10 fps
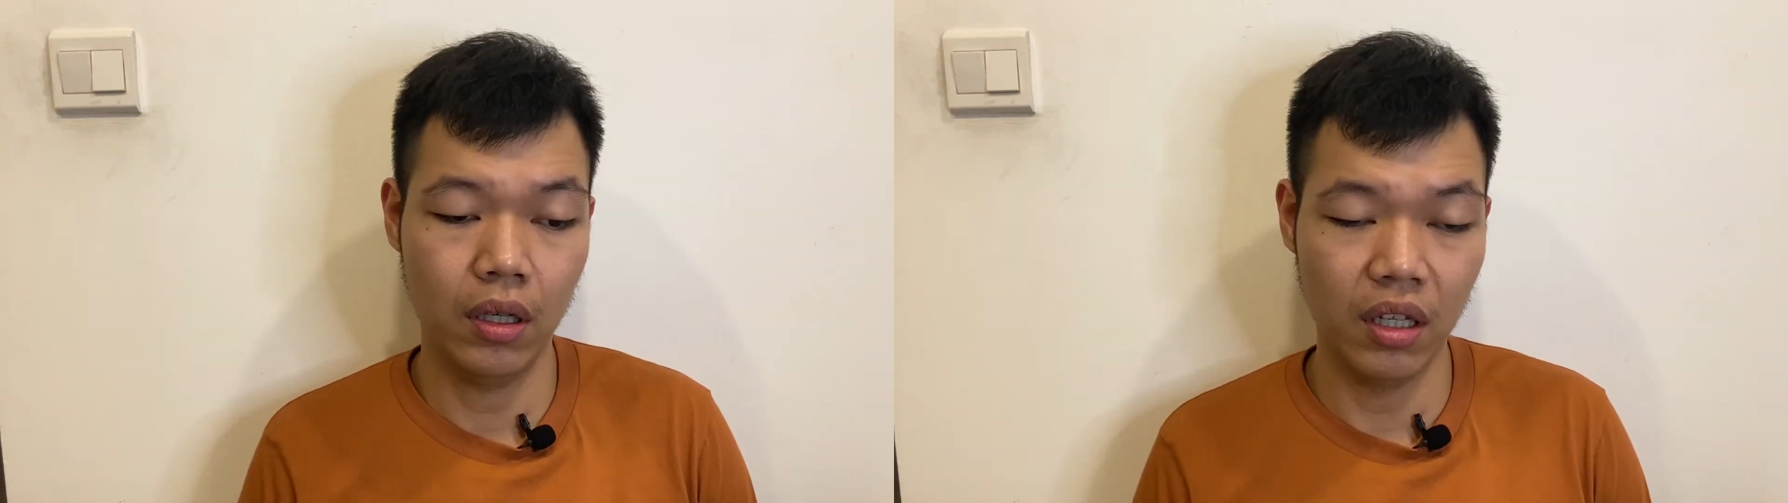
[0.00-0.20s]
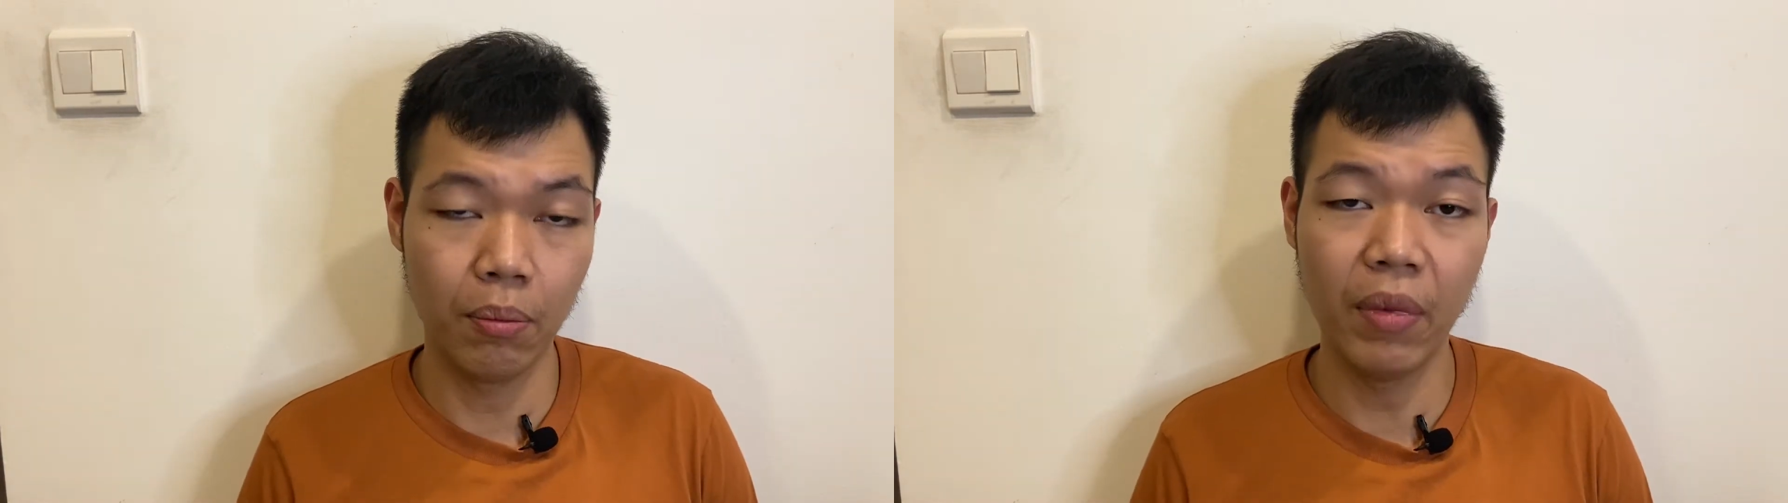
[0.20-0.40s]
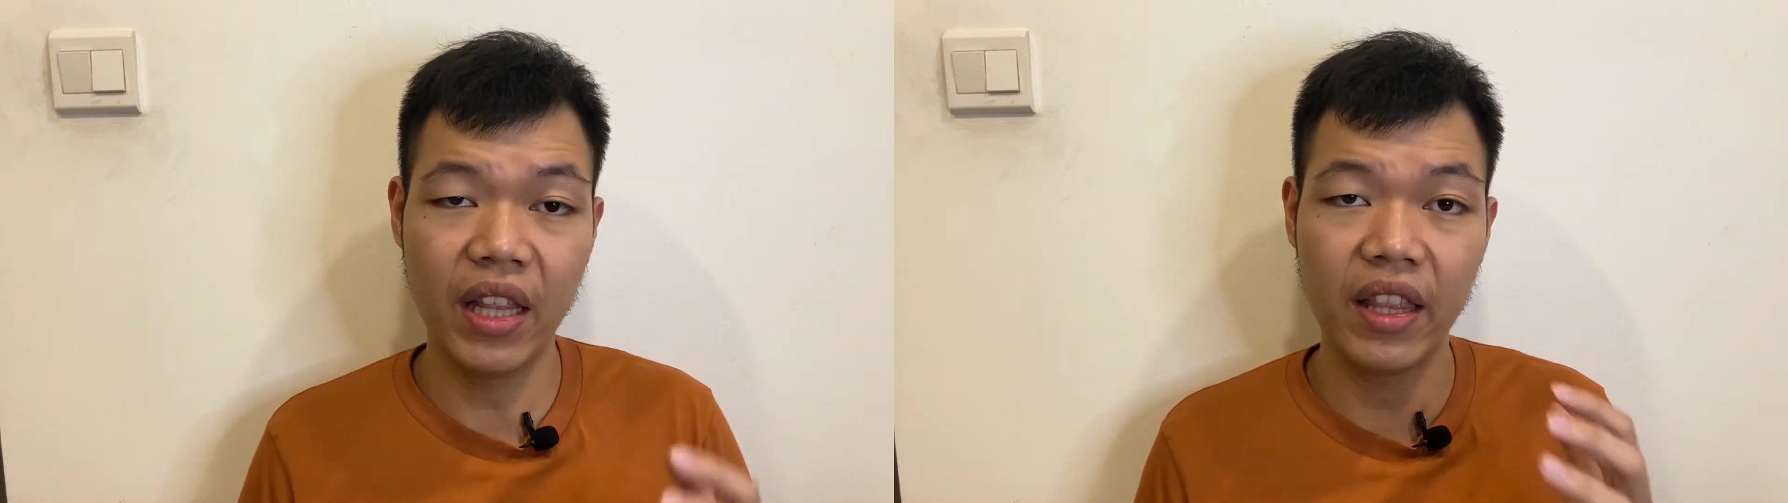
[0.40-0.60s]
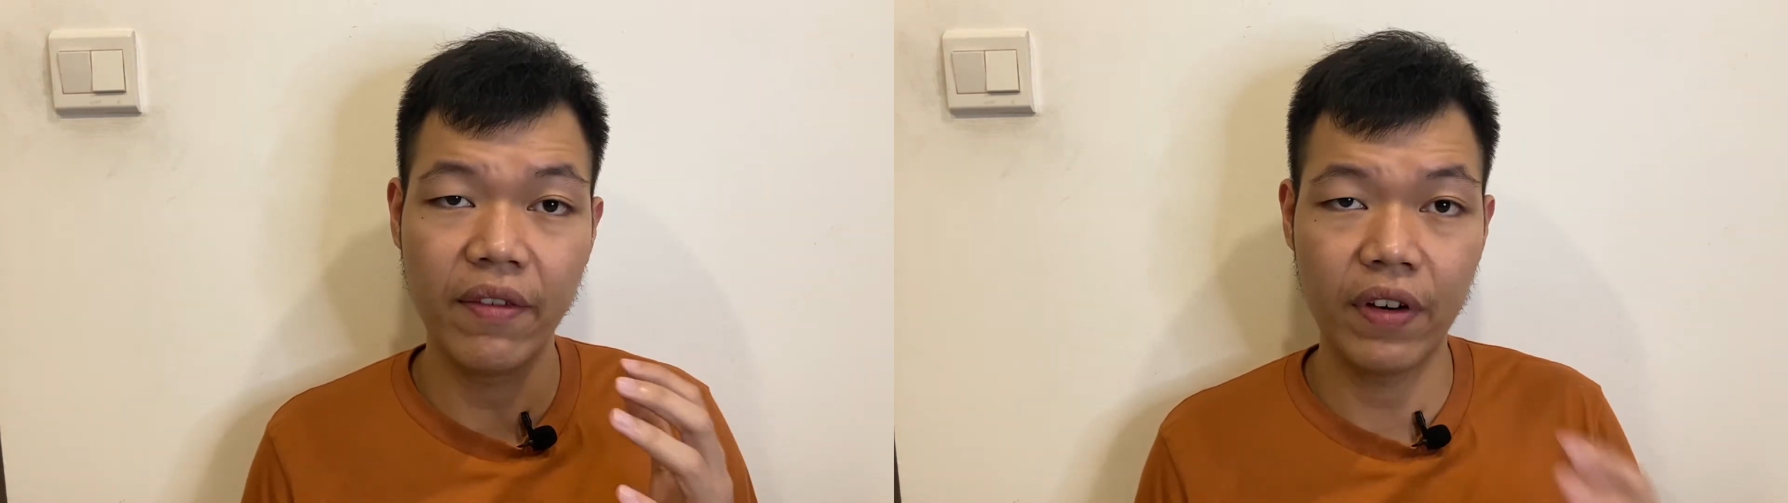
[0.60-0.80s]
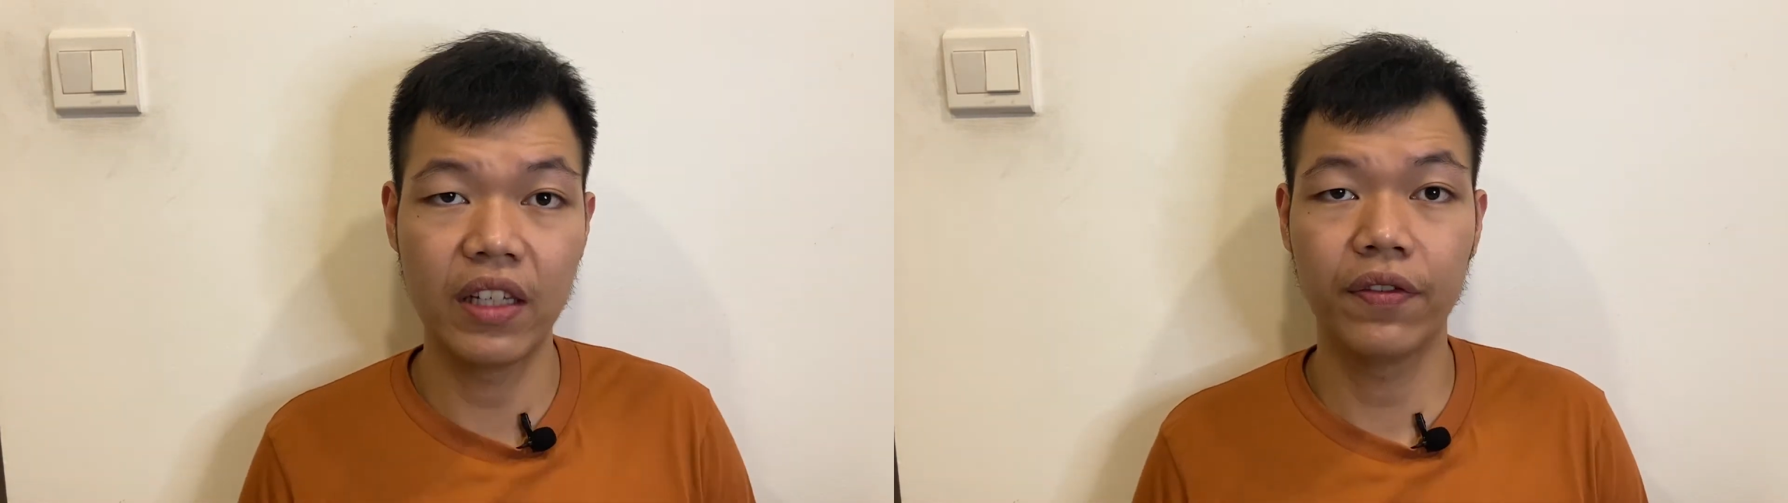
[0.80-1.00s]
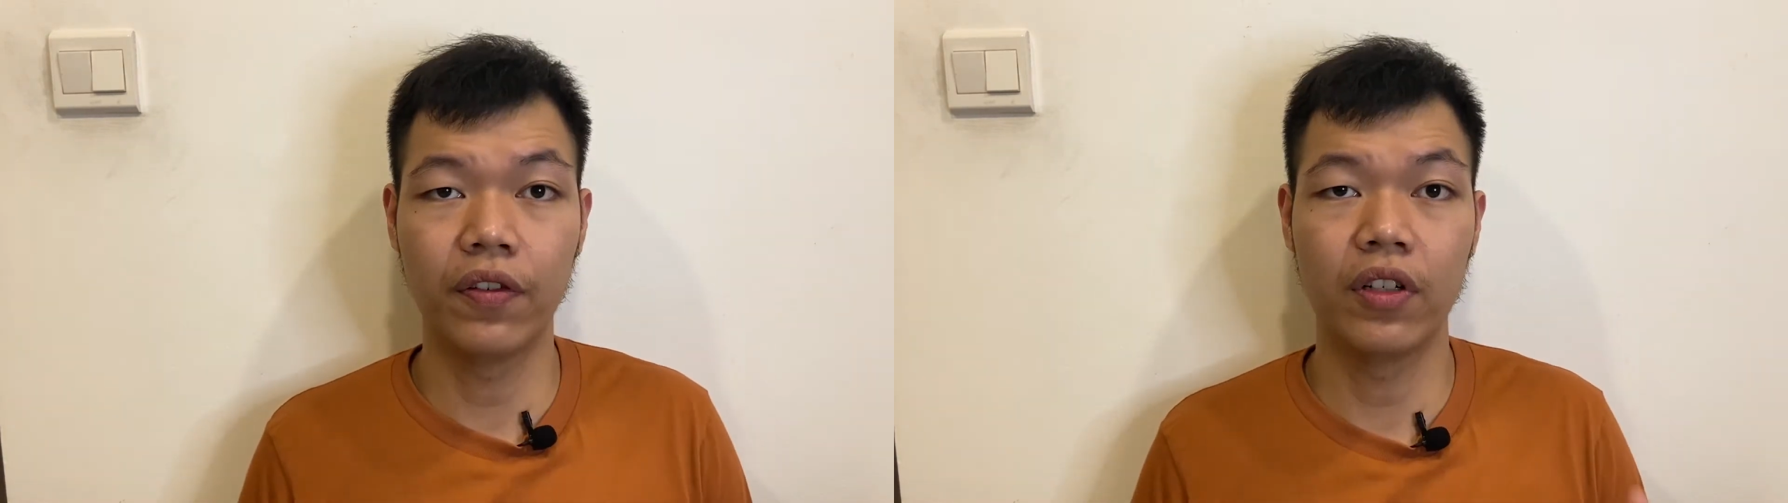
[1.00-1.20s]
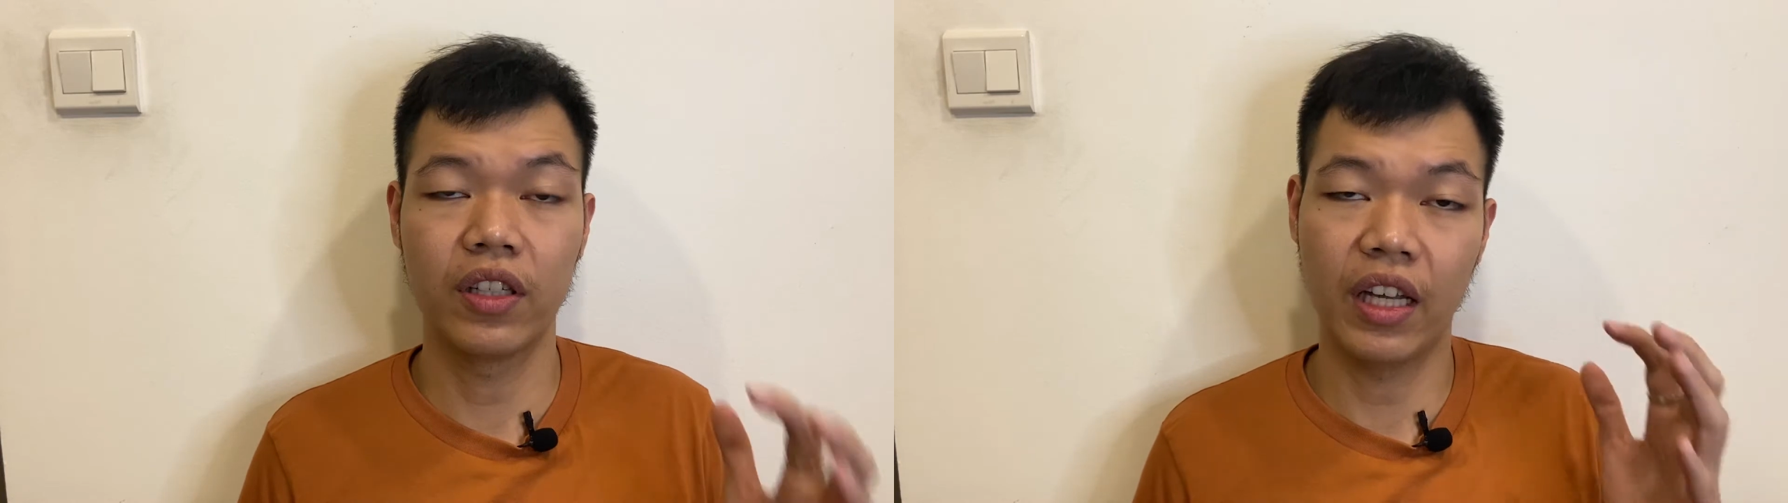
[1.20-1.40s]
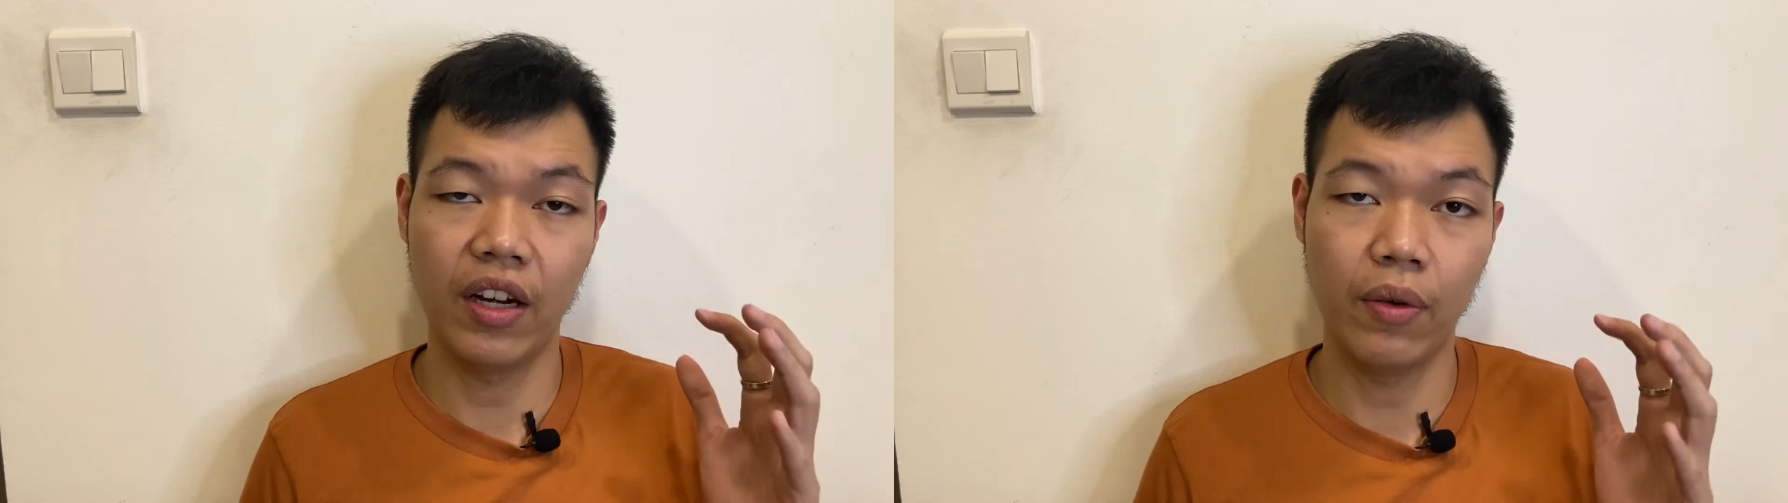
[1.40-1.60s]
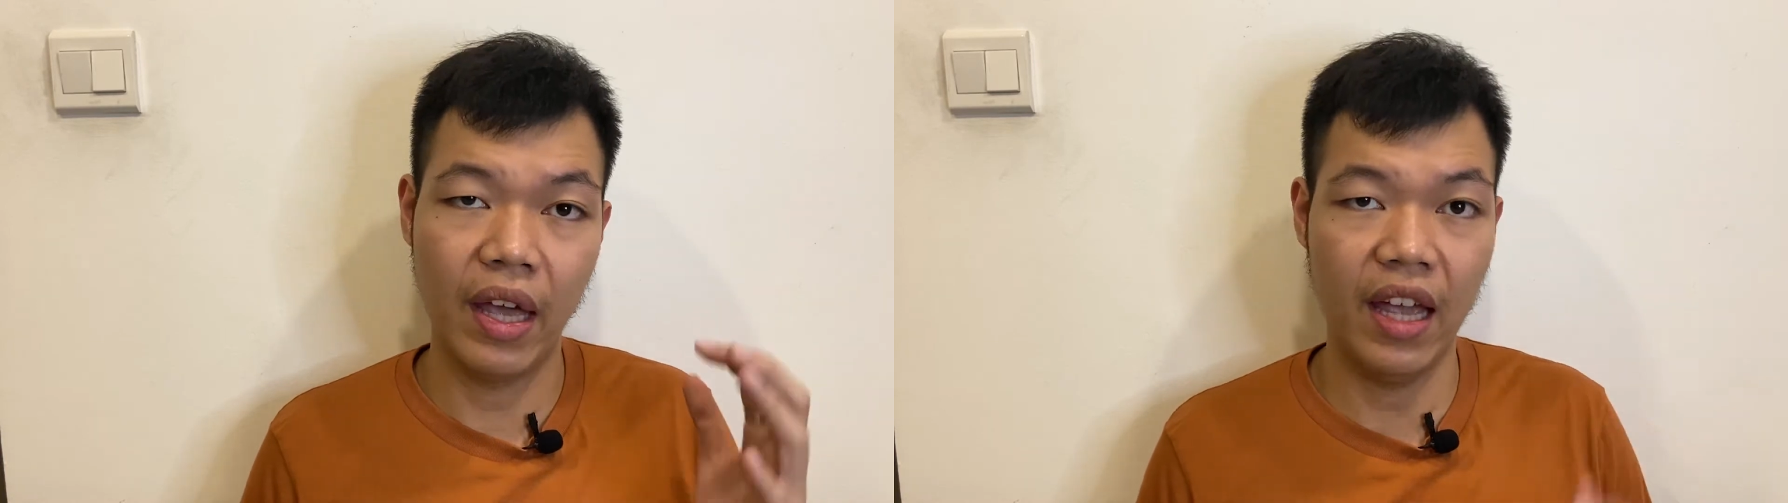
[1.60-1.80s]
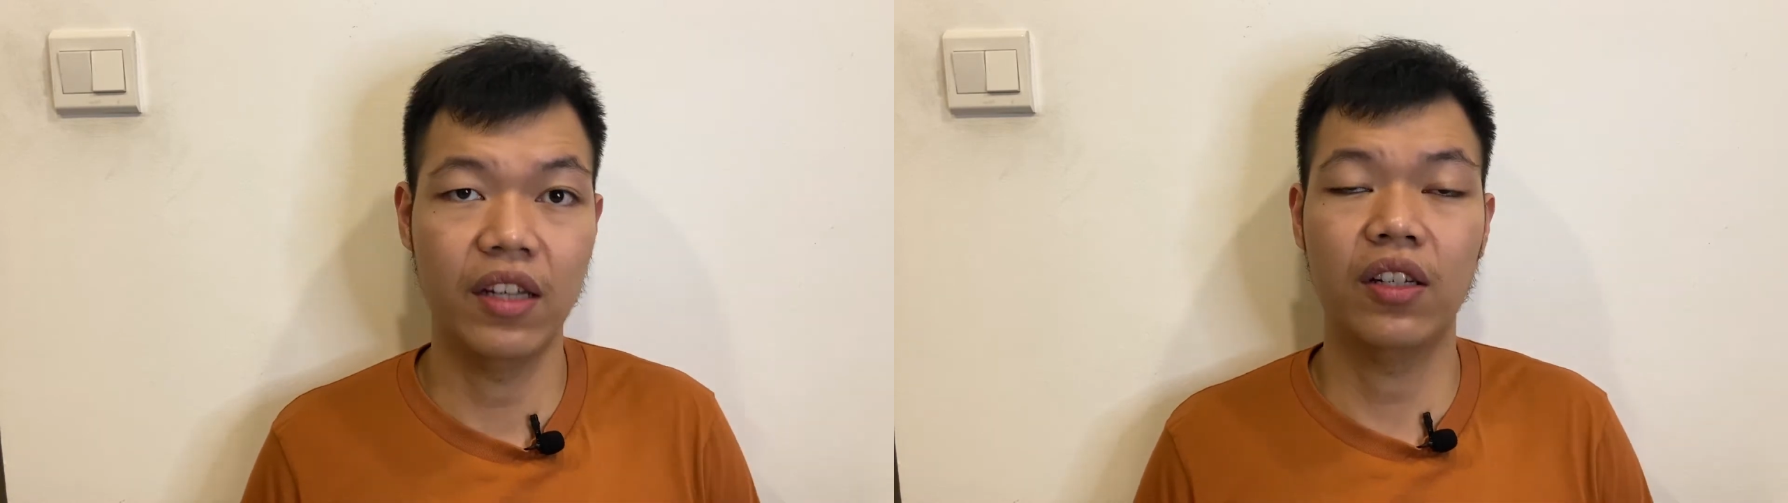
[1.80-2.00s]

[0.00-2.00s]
The main difference for a Schedule H